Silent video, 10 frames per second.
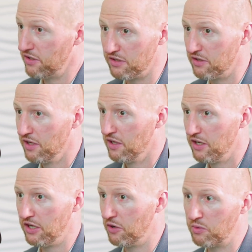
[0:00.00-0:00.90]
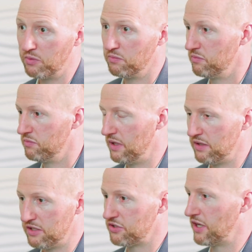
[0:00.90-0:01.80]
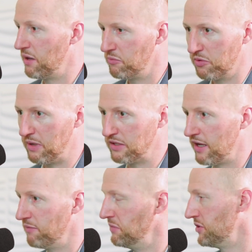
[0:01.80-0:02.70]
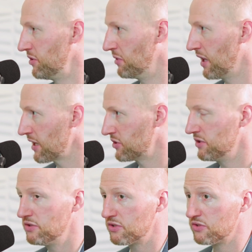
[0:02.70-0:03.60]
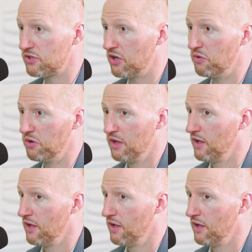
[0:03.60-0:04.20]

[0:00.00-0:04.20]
And, we're at this time, we're about to have midterm elections. And so,